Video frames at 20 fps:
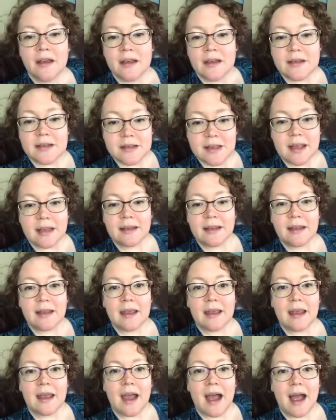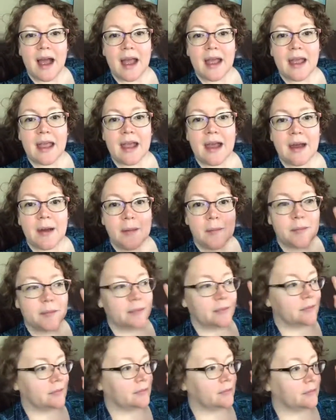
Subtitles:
suddenly I am